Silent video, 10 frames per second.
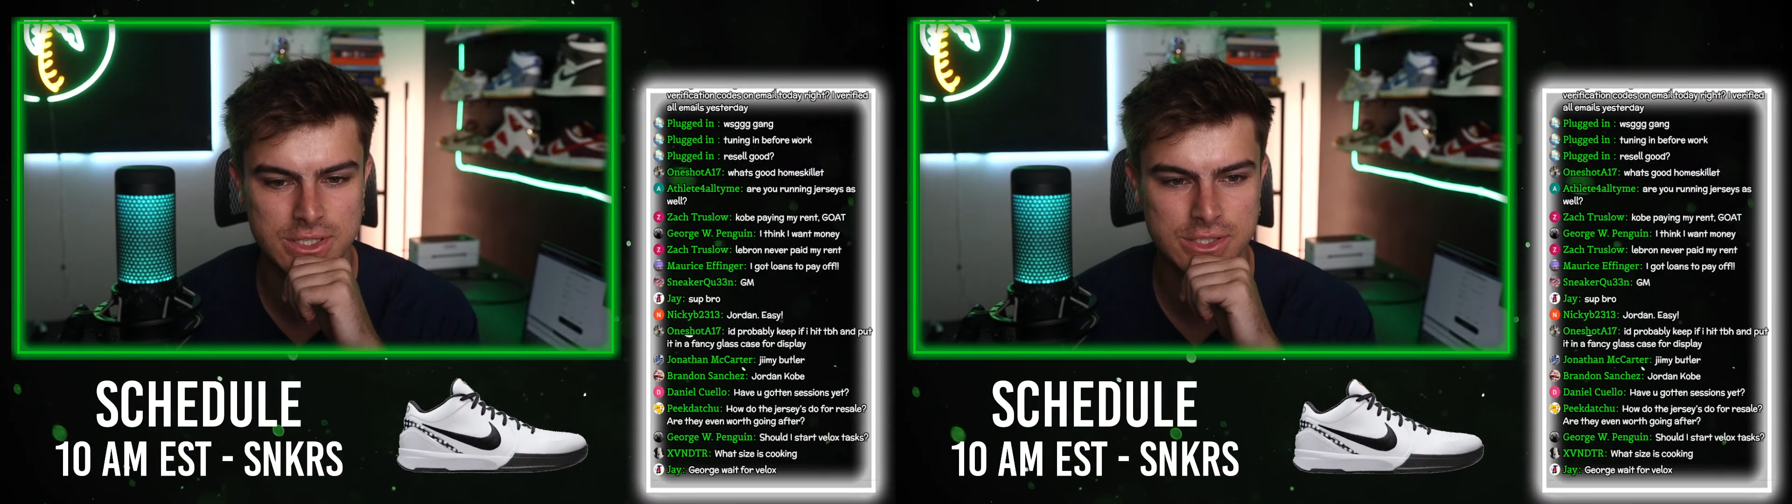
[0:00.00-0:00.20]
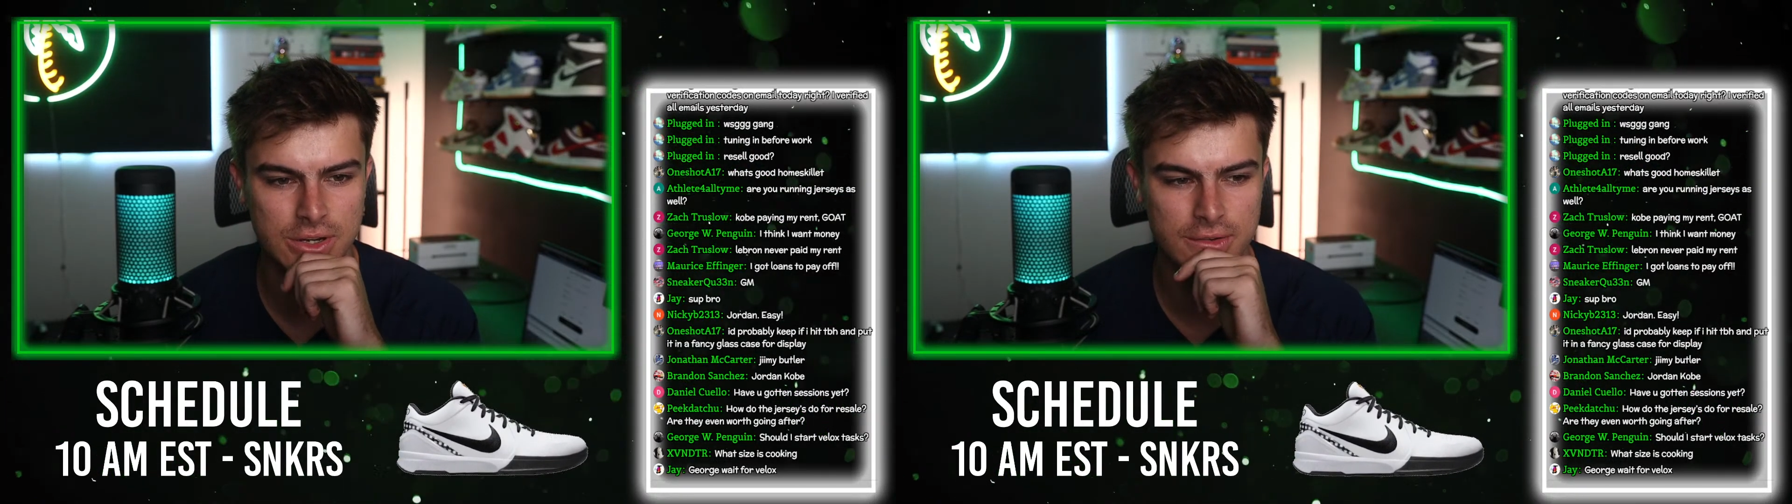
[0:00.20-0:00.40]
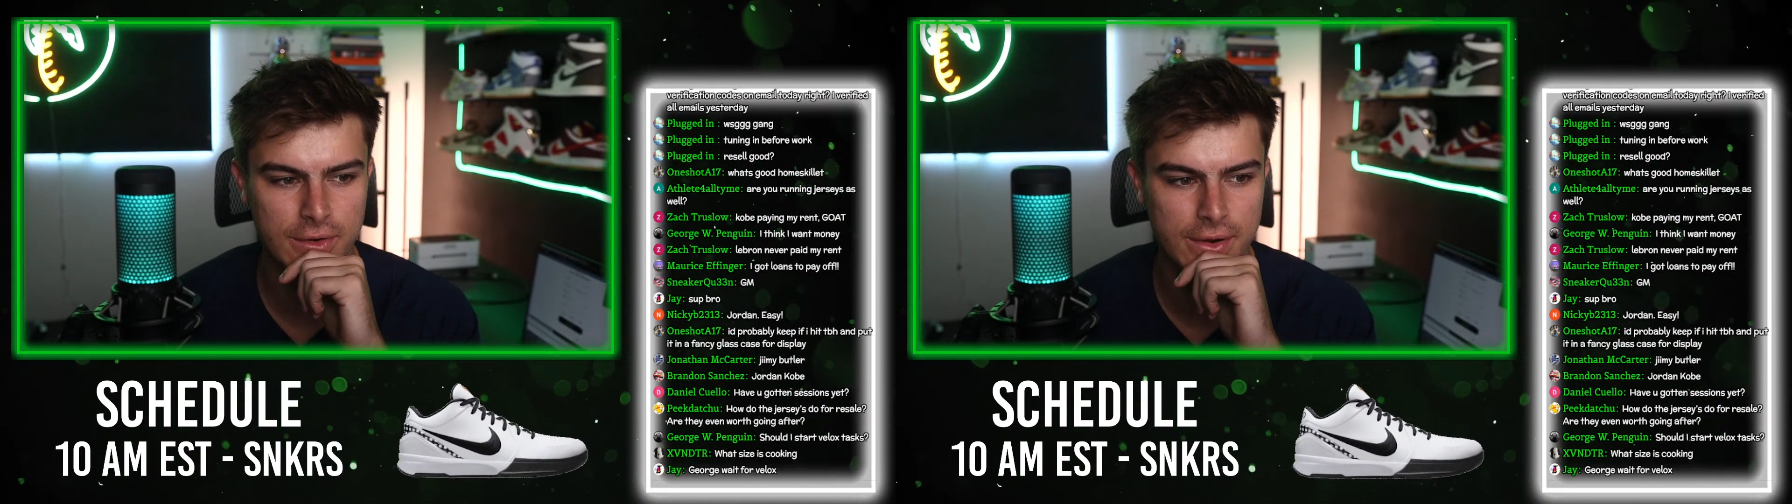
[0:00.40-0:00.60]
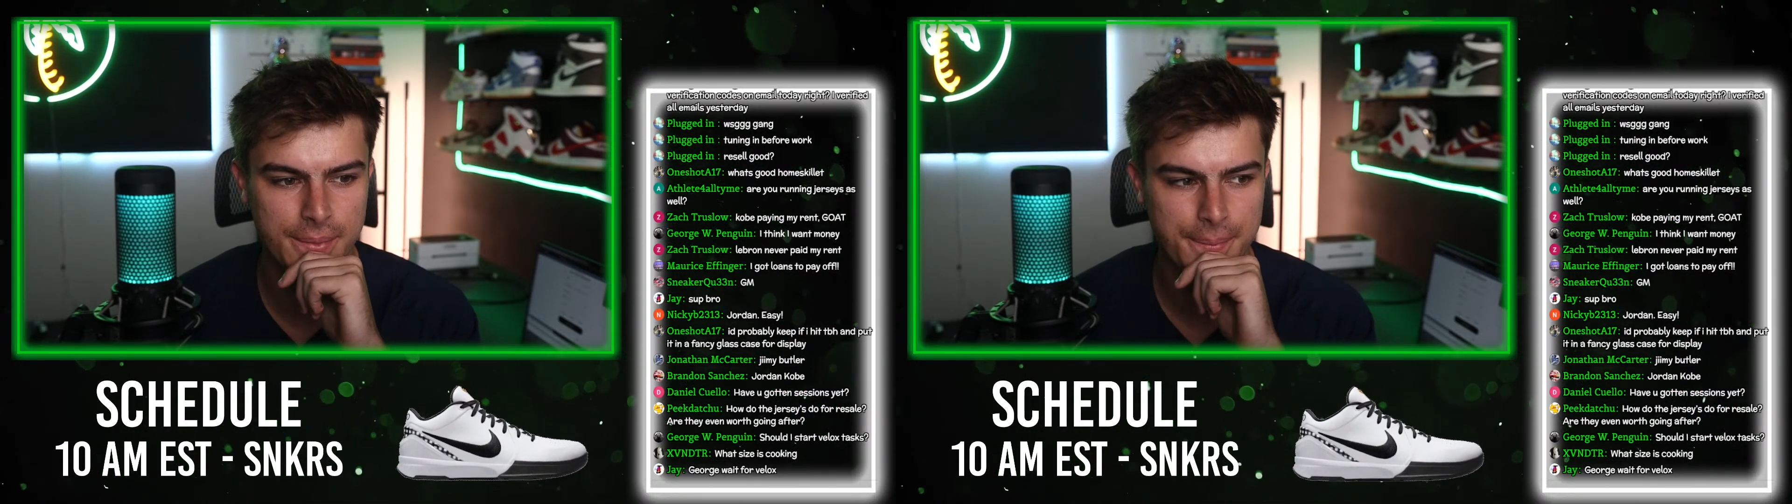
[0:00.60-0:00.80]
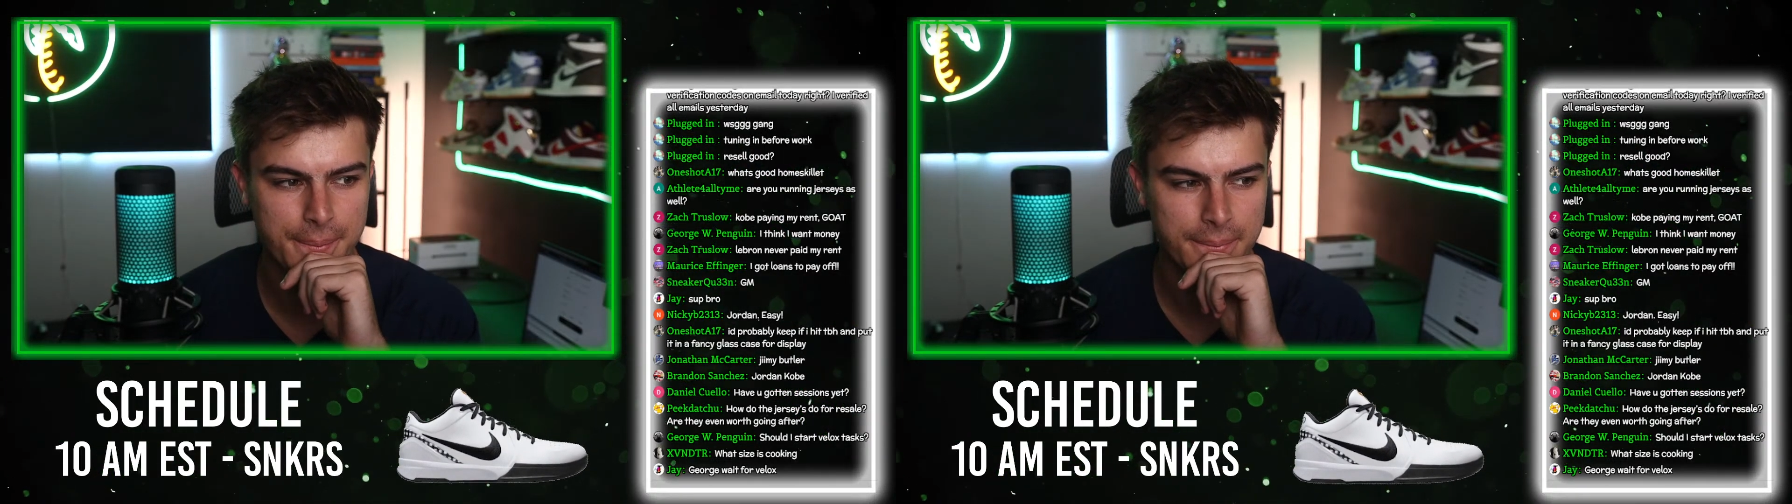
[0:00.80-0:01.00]

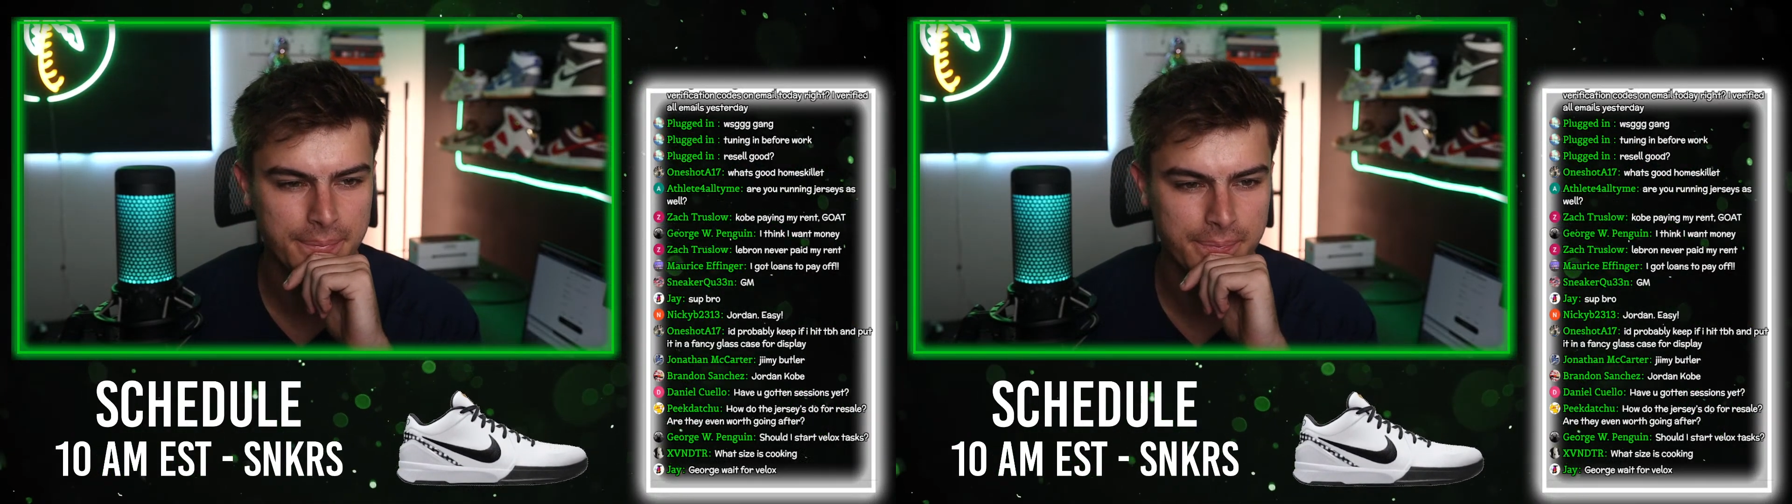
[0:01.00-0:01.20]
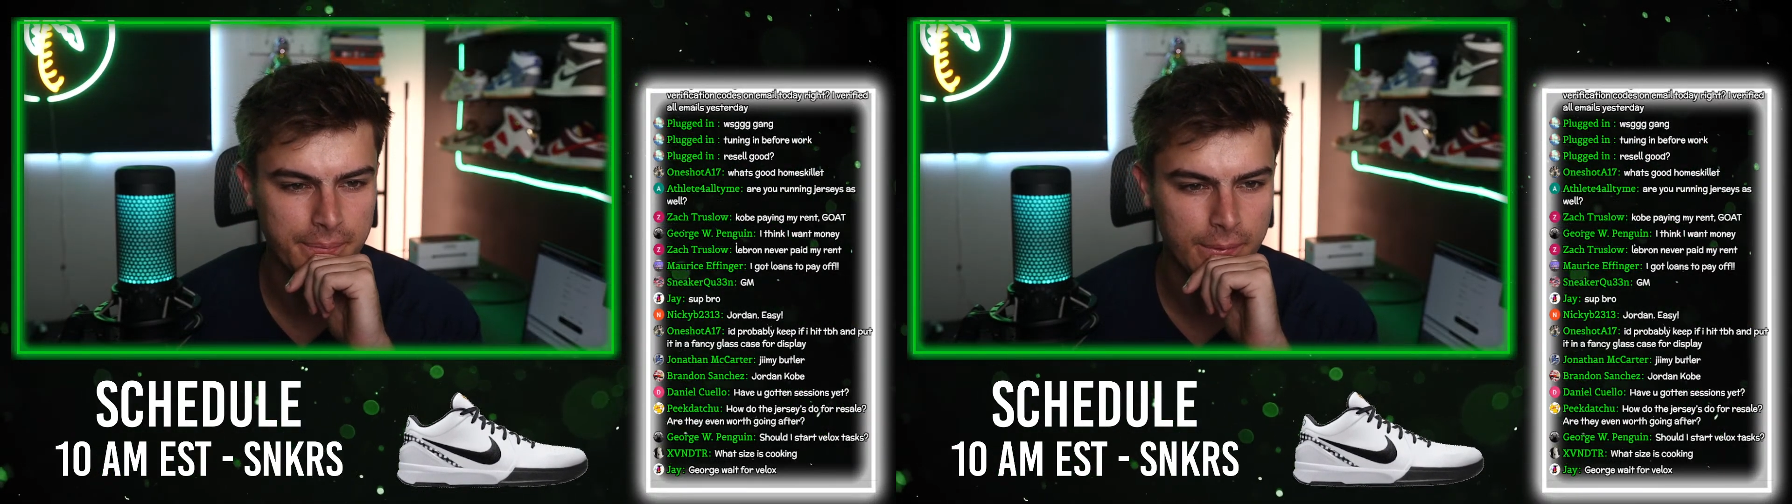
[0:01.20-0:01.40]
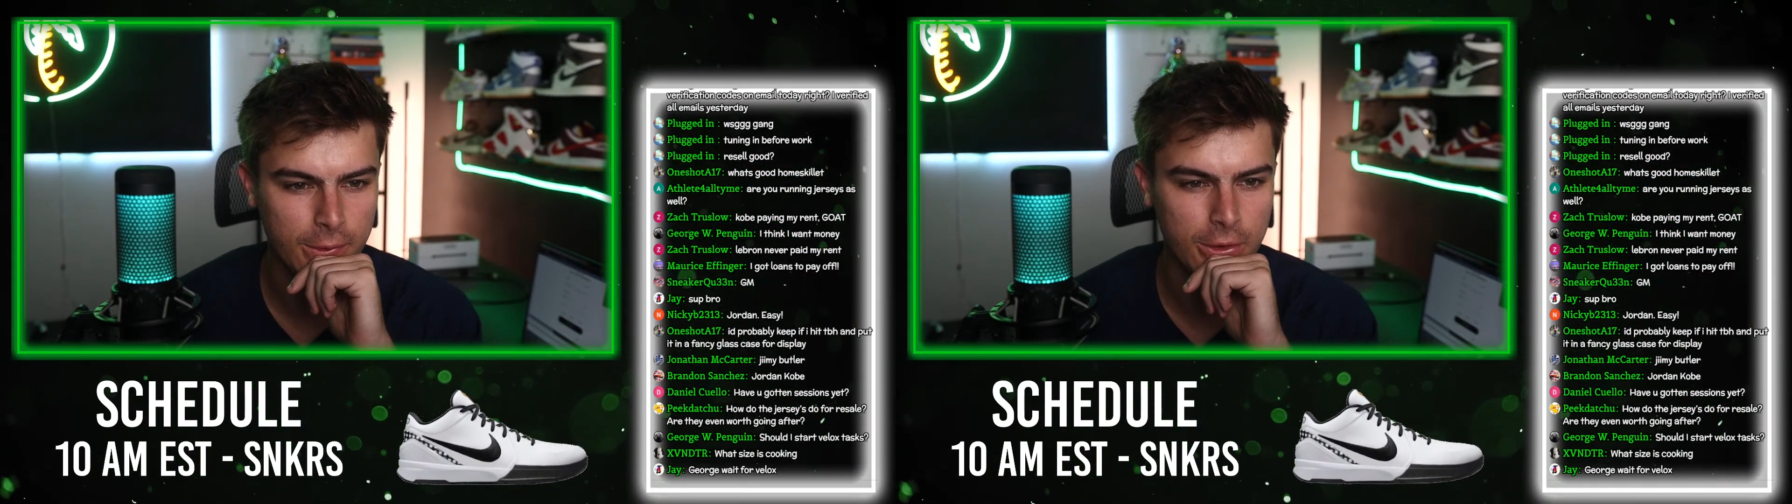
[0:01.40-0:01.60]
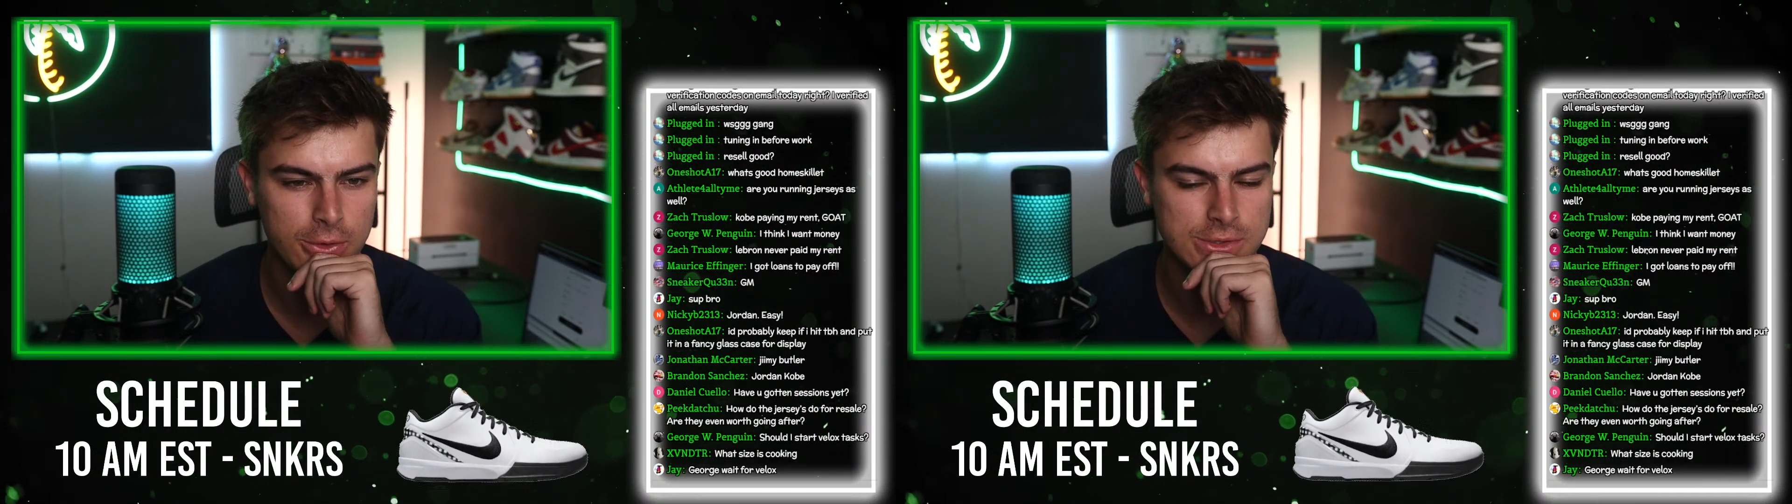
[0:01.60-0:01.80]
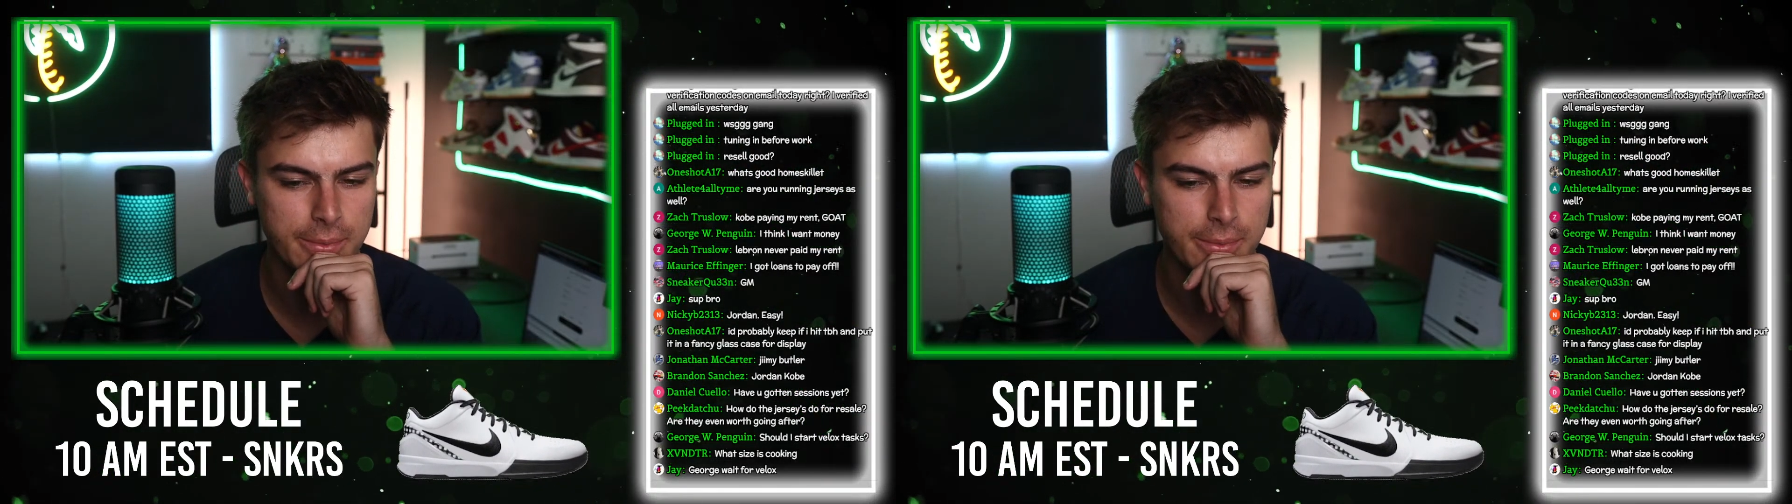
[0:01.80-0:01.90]
server or use the